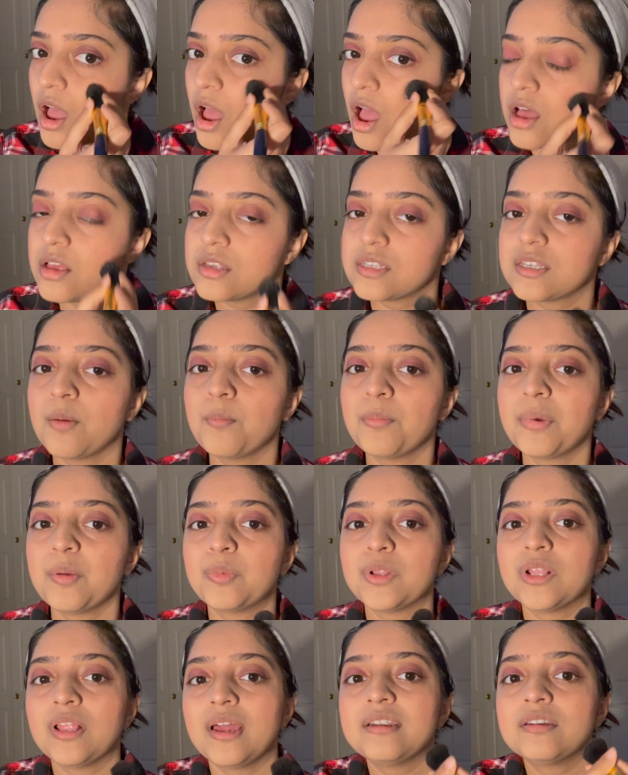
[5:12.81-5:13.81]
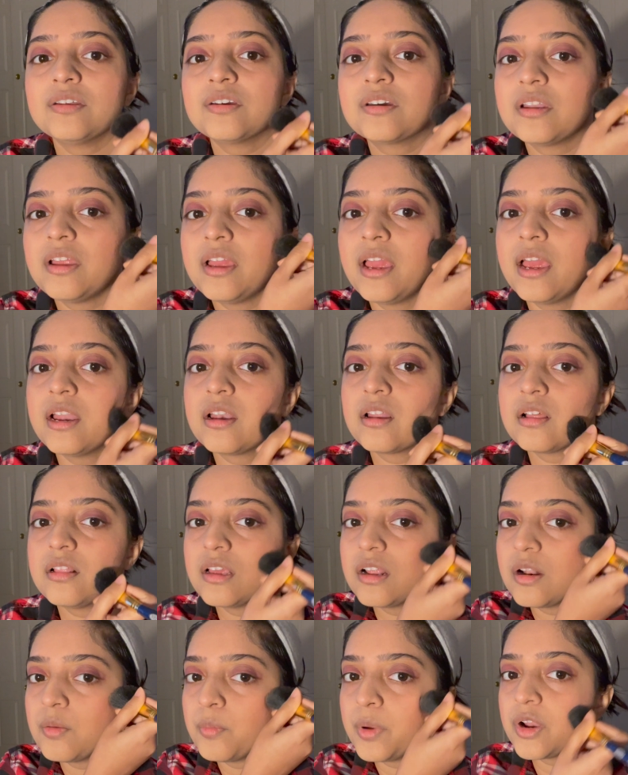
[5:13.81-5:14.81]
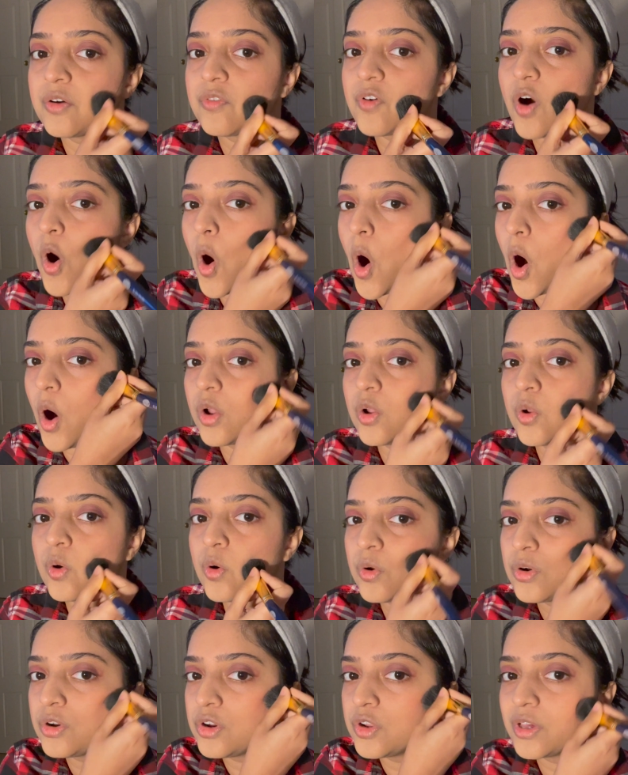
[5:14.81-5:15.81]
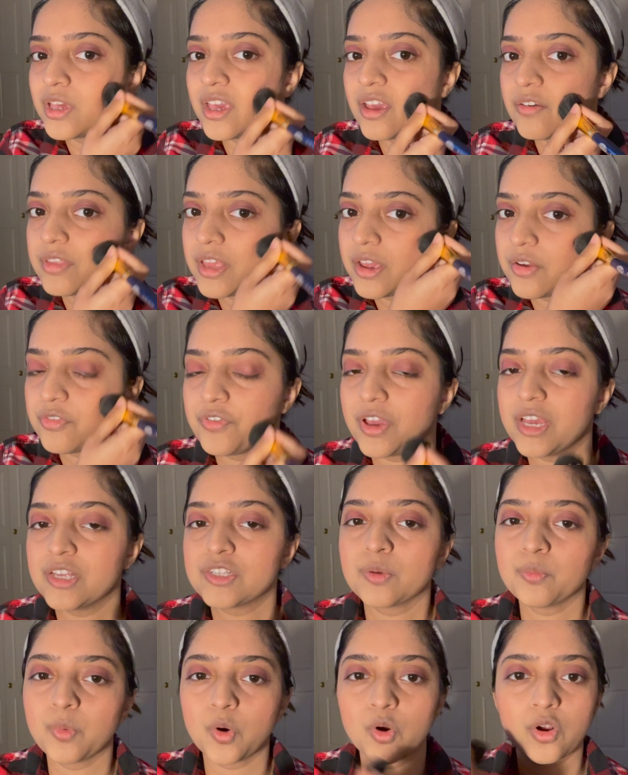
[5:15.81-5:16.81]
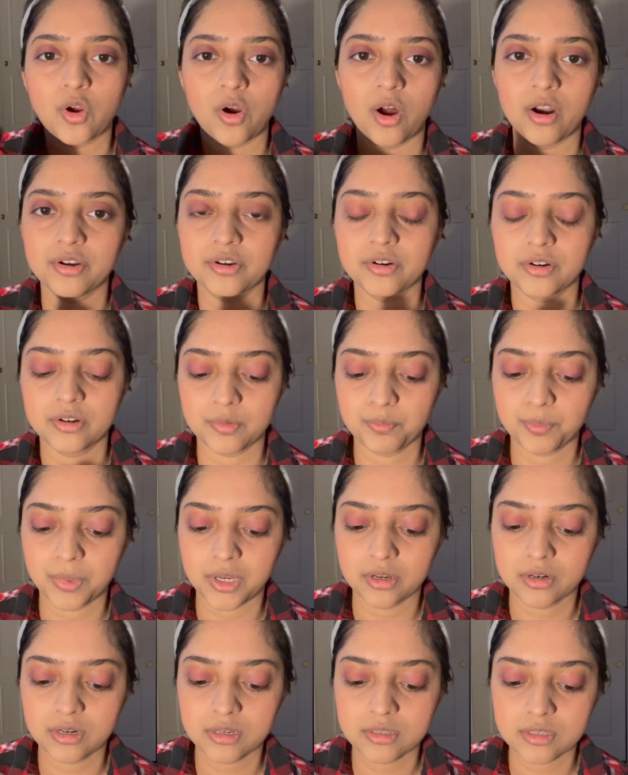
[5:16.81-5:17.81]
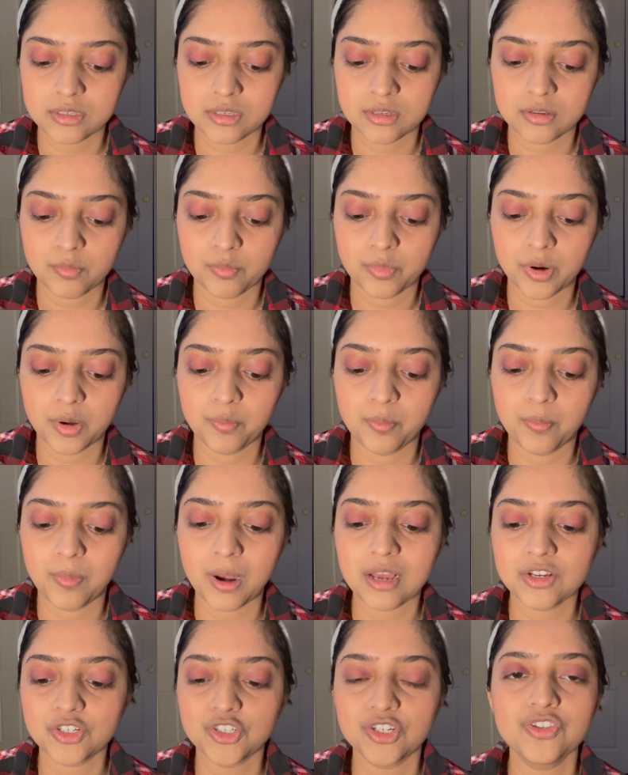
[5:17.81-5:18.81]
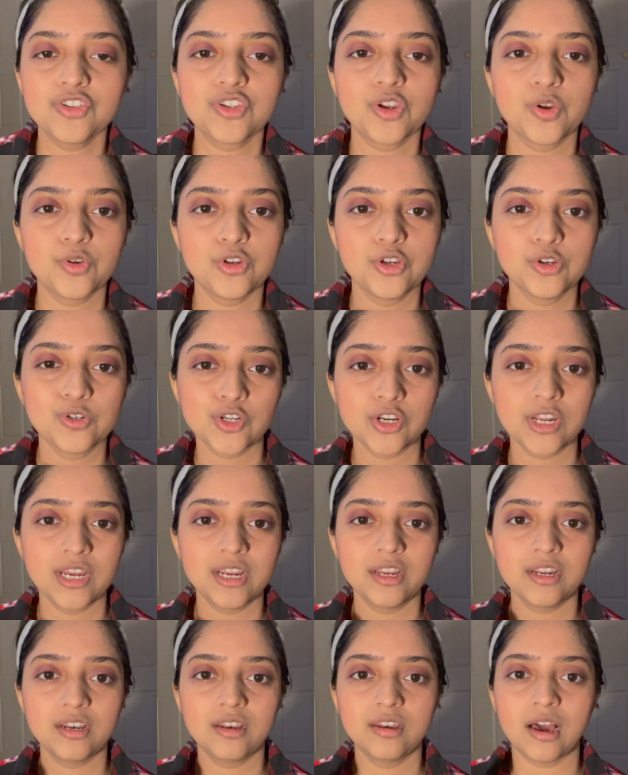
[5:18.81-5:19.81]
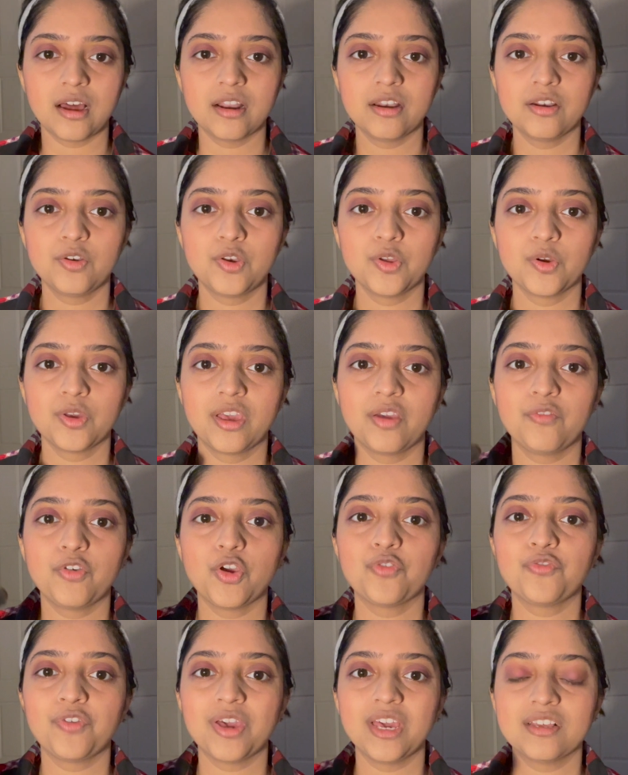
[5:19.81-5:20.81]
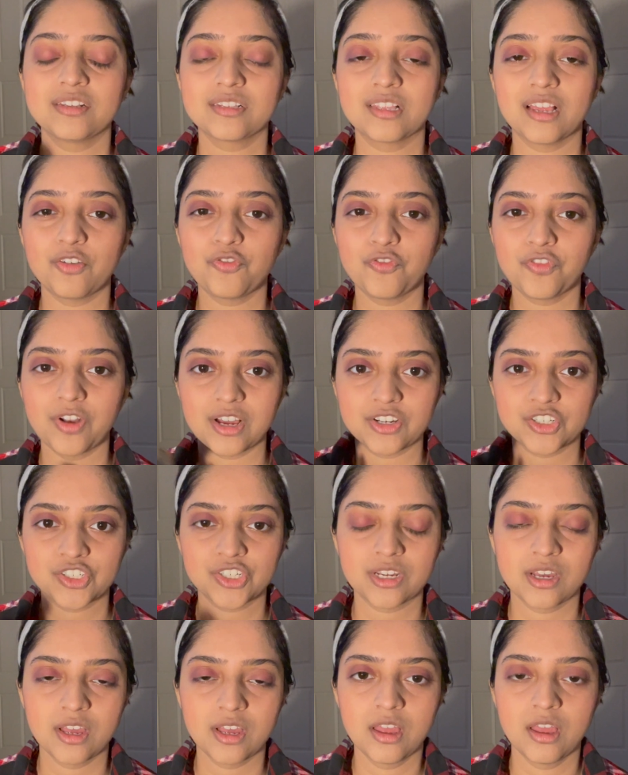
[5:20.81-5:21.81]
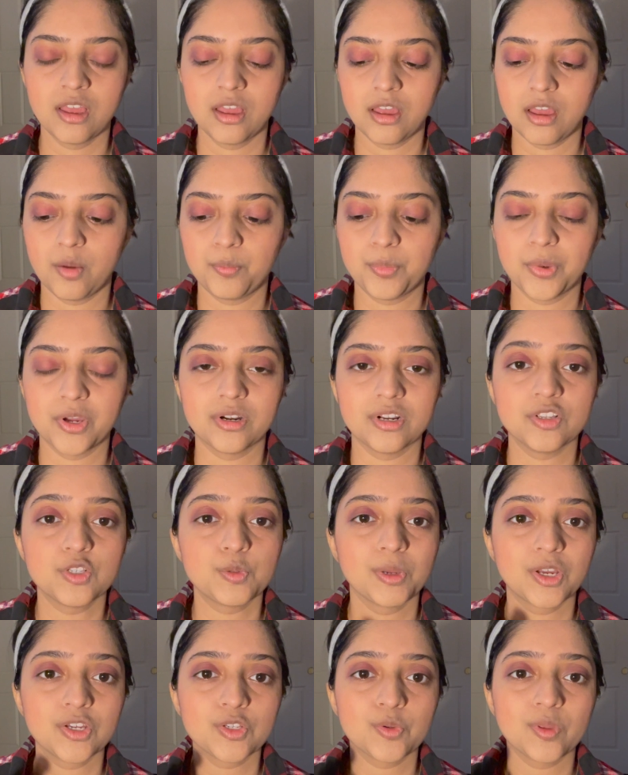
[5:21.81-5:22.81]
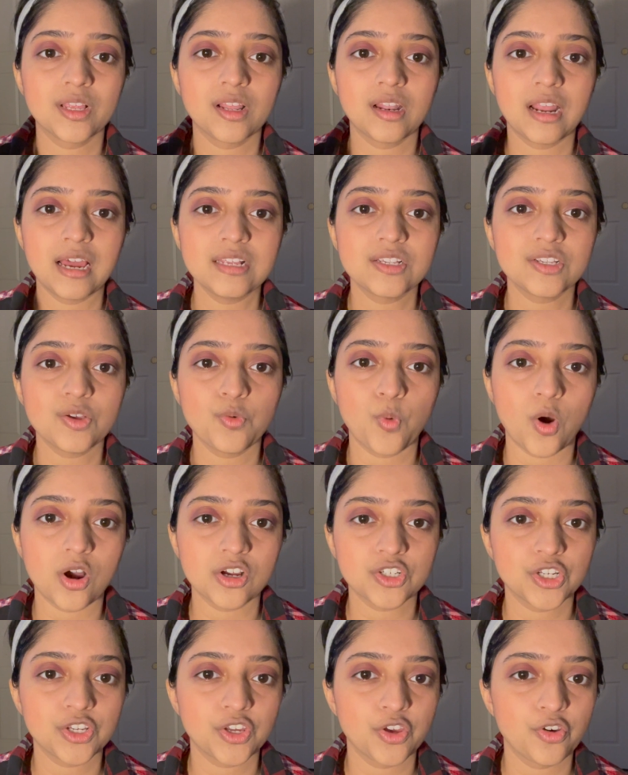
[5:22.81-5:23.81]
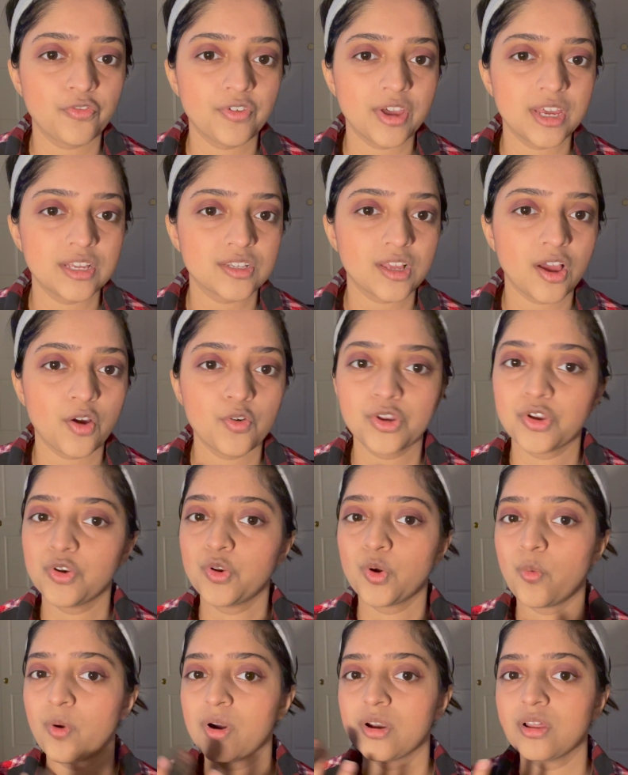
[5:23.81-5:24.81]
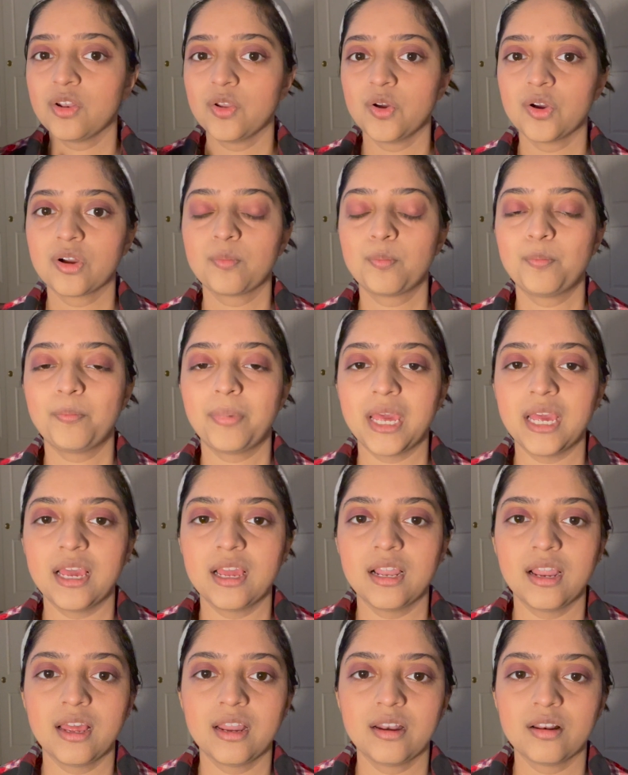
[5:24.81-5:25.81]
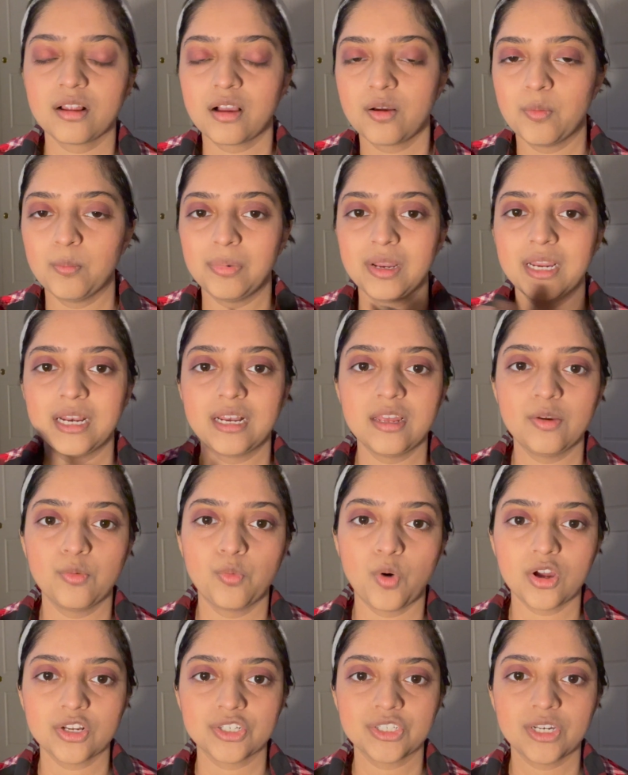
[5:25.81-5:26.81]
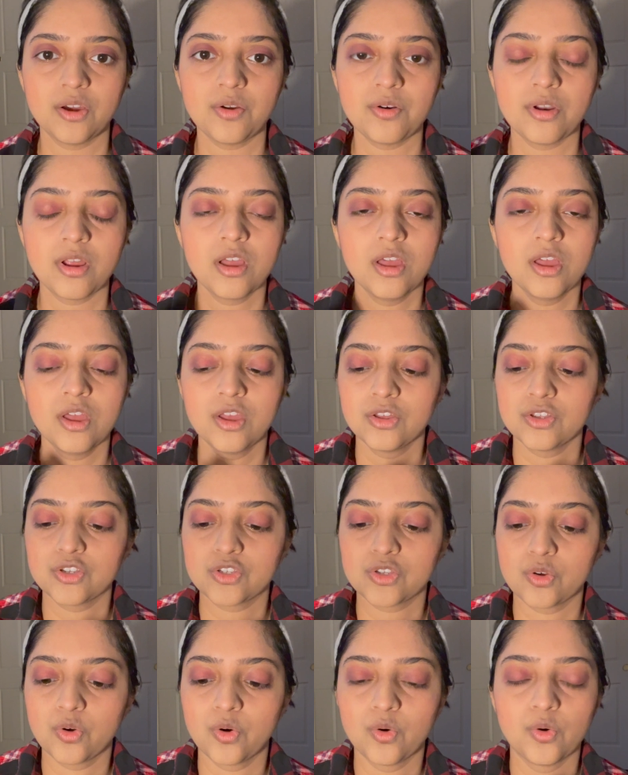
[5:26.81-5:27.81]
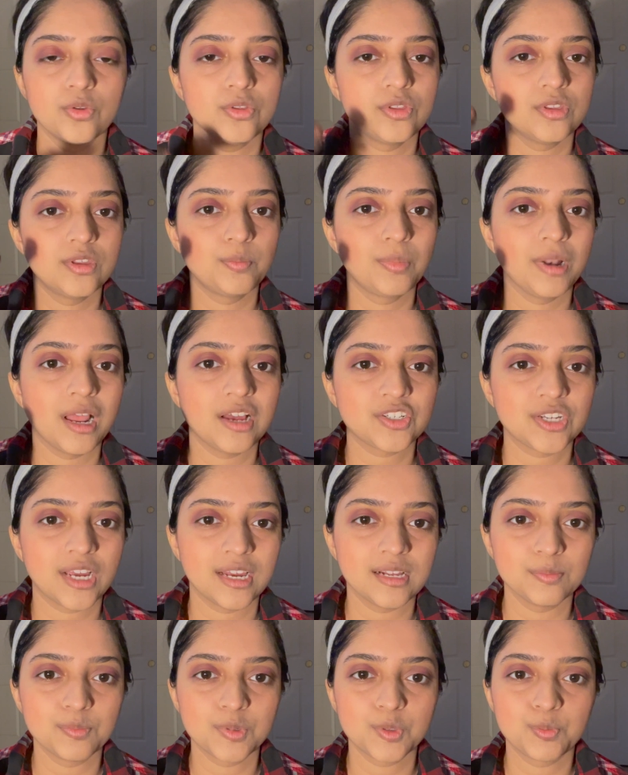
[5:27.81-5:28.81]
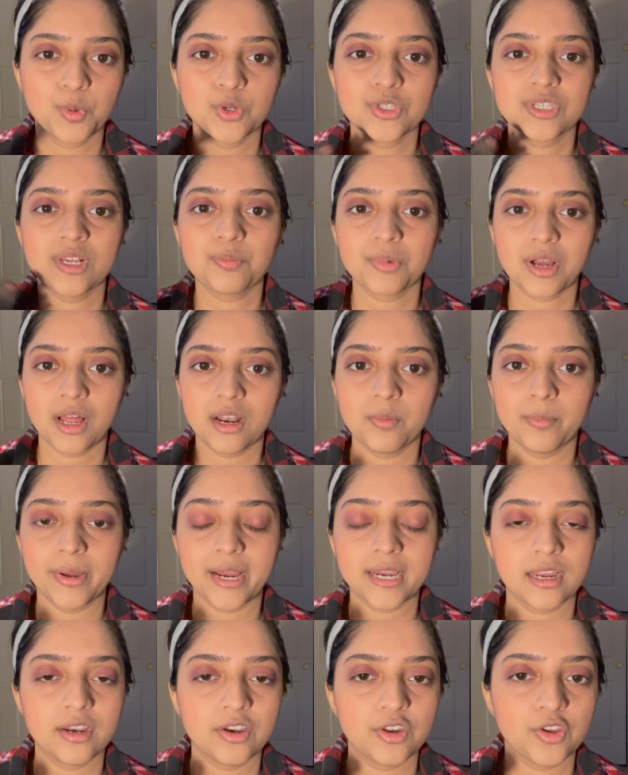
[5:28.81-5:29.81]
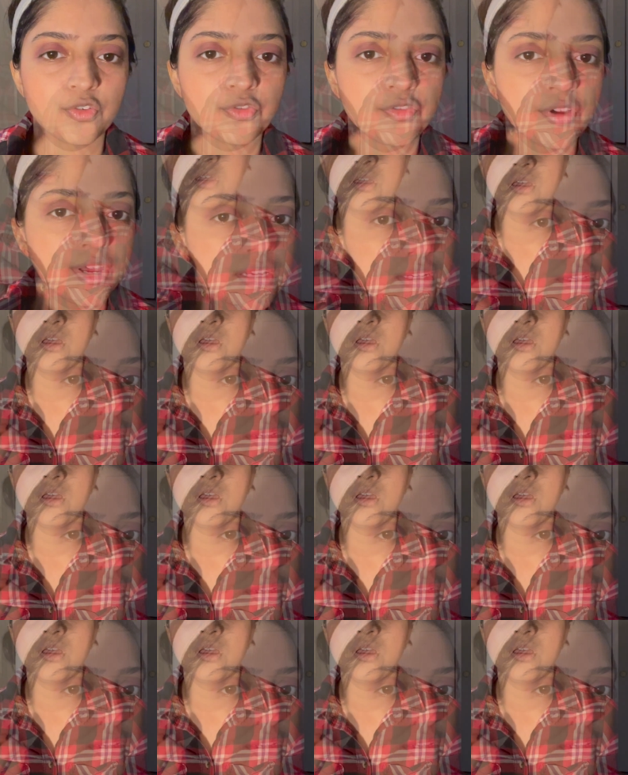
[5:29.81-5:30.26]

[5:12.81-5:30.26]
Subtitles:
Some people like to create a little bit of a hollow to give their face a more contoured appearance. But blush is usually done to give your face that flushed appearance, because when the lights are washing your face out, you don't want to look pale and completely washed out. So the blush helps put some color back into your face.